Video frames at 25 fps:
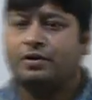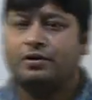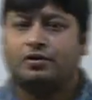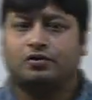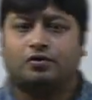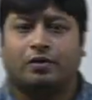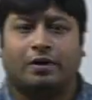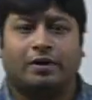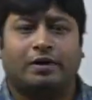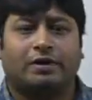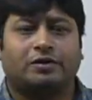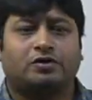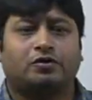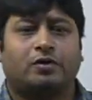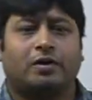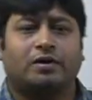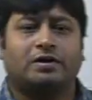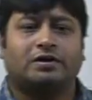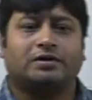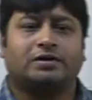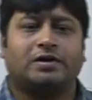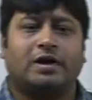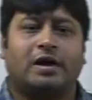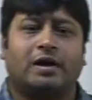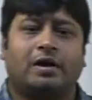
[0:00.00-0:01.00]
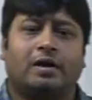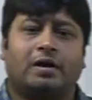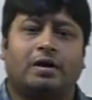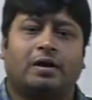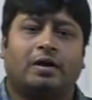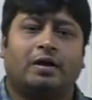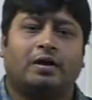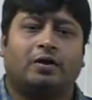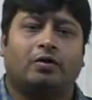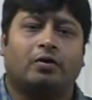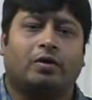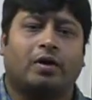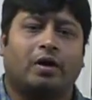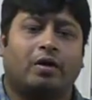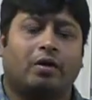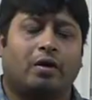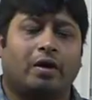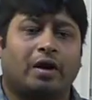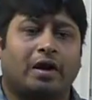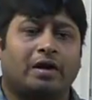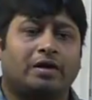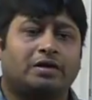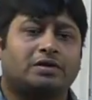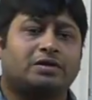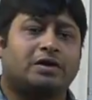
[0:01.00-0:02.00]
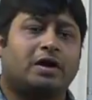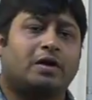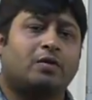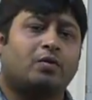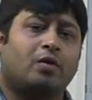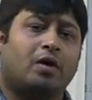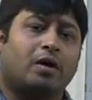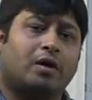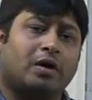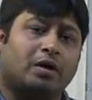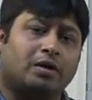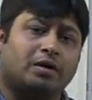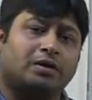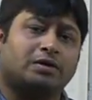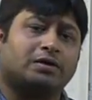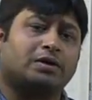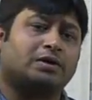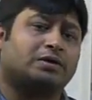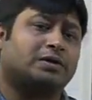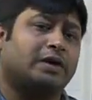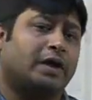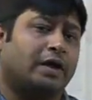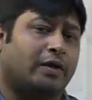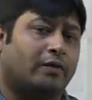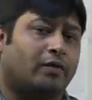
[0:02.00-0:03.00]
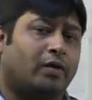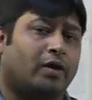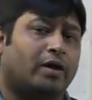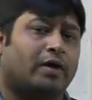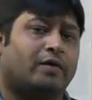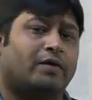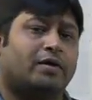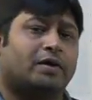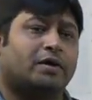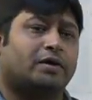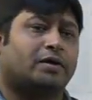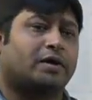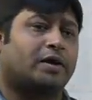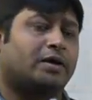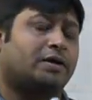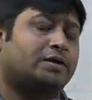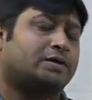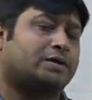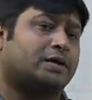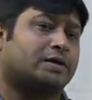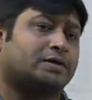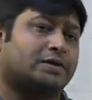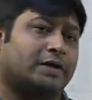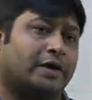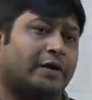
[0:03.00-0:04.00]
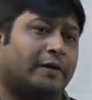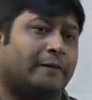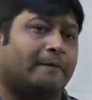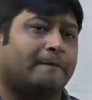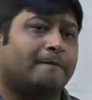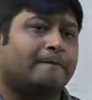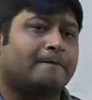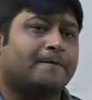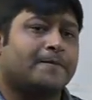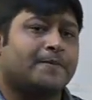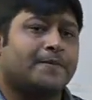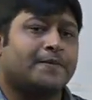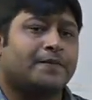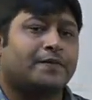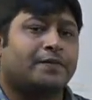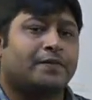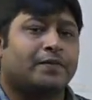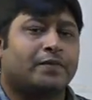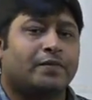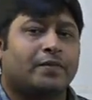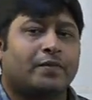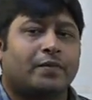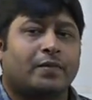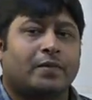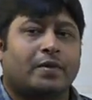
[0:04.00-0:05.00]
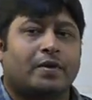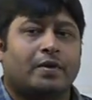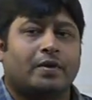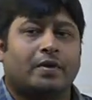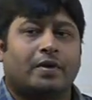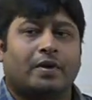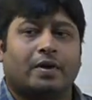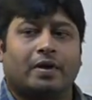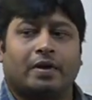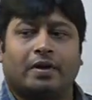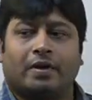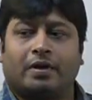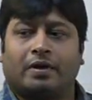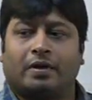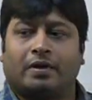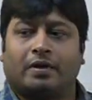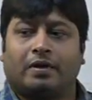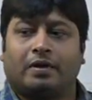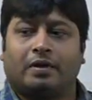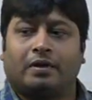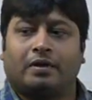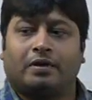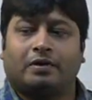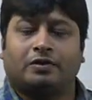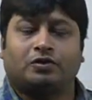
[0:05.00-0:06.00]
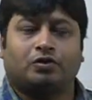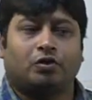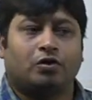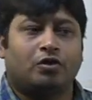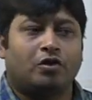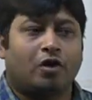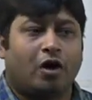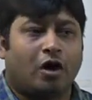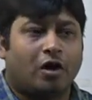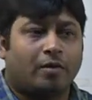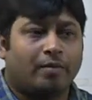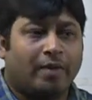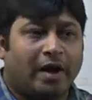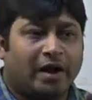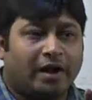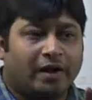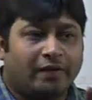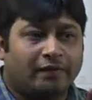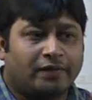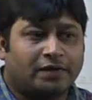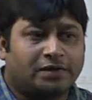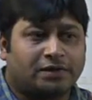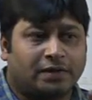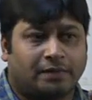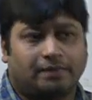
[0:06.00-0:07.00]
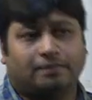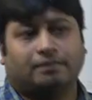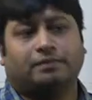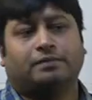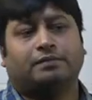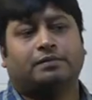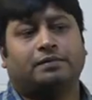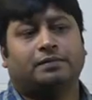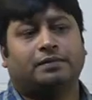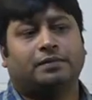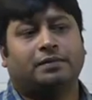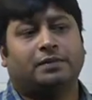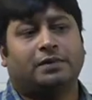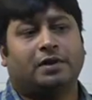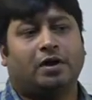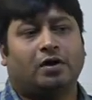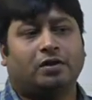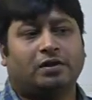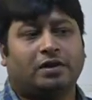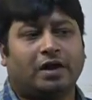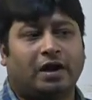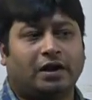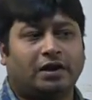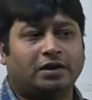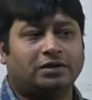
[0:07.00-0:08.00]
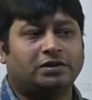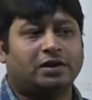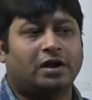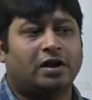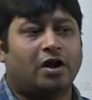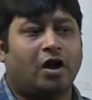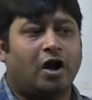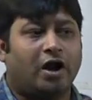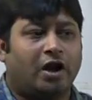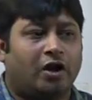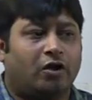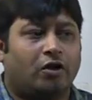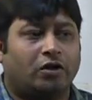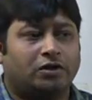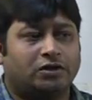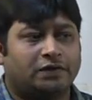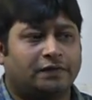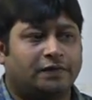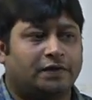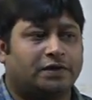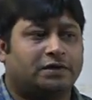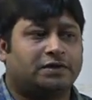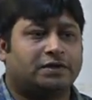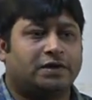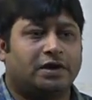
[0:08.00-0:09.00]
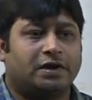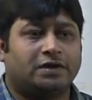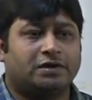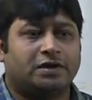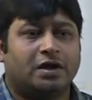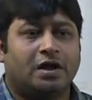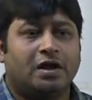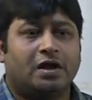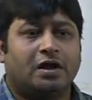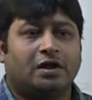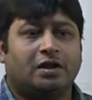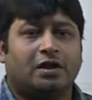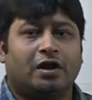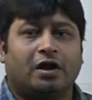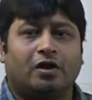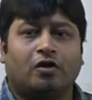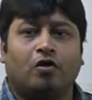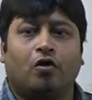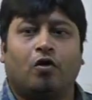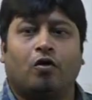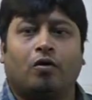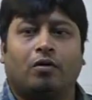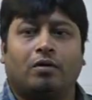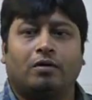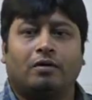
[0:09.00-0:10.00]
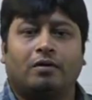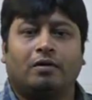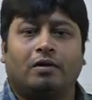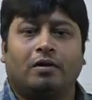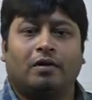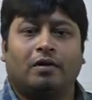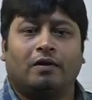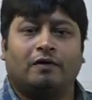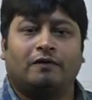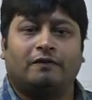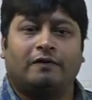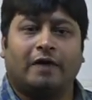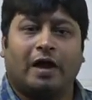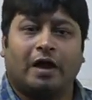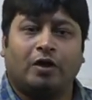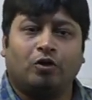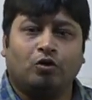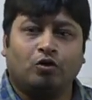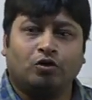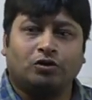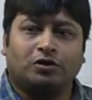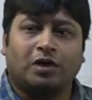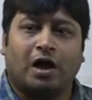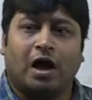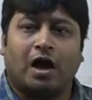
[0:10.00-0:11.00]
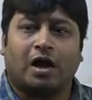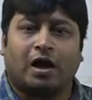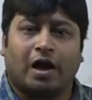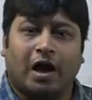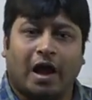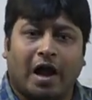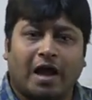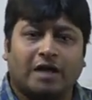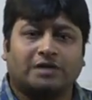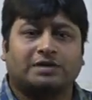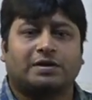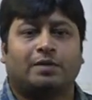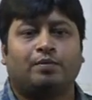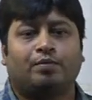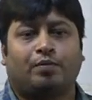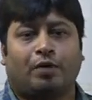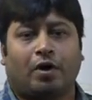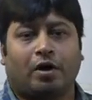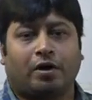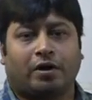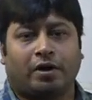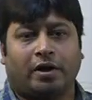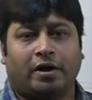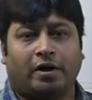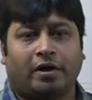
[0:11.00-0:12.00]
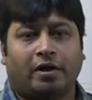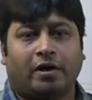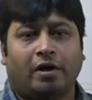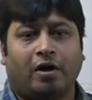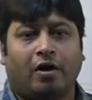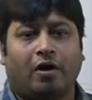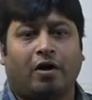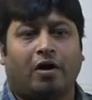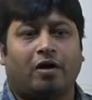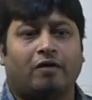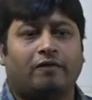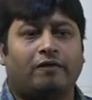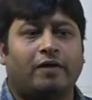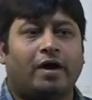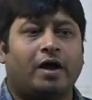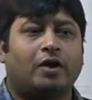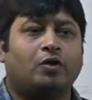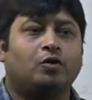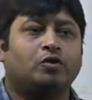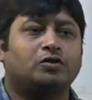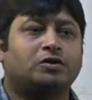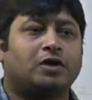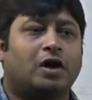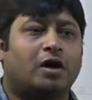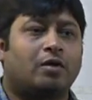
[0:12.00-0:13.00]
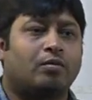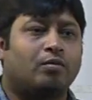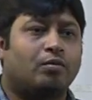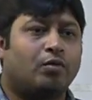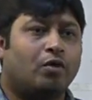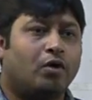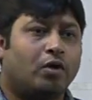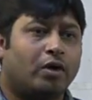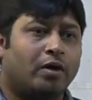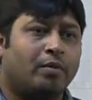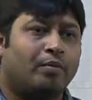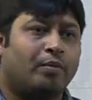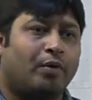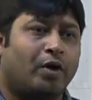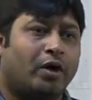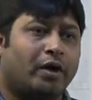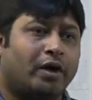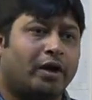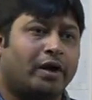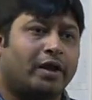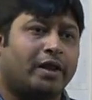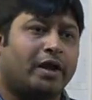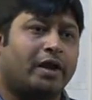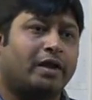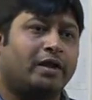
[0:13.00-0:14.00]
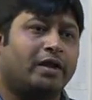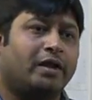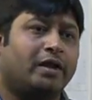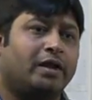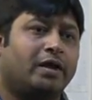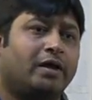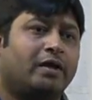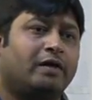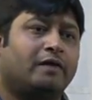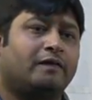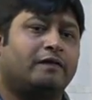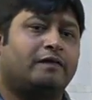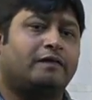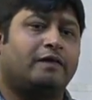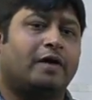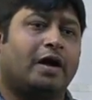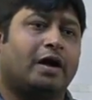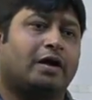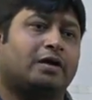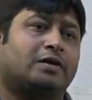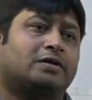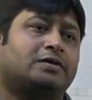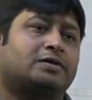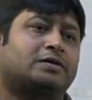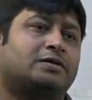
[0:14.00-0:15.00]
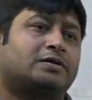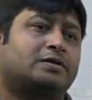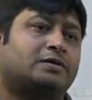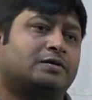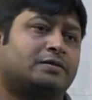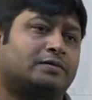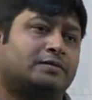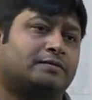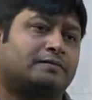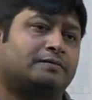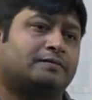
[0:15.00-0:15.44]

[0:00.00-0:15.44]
So unless you understand, you cannot understand what others are saying, whatever the theorists are saying. Okay. So normativism, now that is an ideology which says that no, values are as important or values are more important than the facts.